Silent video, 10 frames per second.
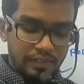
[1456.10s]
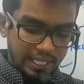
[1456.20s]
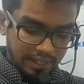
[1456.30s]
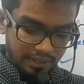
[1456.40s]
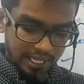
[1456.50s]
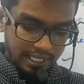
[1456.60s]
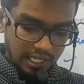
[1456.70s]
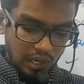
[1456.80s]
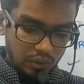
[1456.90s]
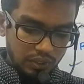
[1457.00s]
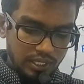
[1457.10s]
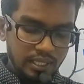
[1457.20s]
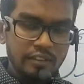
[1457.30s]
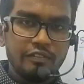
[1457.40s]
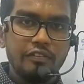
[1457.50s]
we can say it around
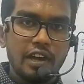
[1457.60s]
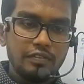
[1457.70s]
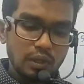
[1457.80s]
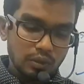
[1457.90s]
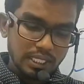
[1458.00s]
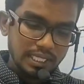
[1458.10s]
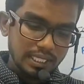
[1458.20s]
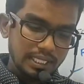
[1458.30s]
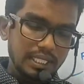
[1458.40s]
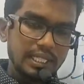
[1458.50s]
5000